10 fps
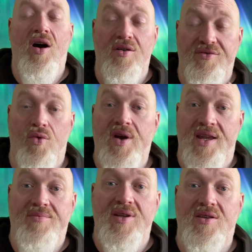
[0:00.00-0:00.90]

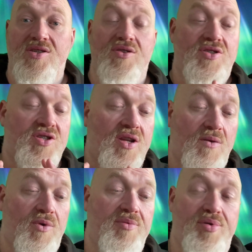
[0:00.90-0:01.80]
avoid because you just
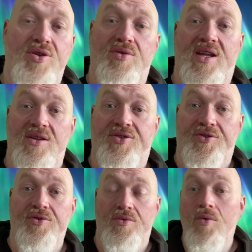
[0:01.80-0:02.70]
don't want to put your kid
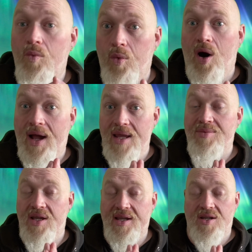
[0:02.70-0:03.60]
through what
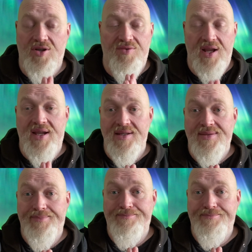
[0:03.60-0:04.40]
ABA can create.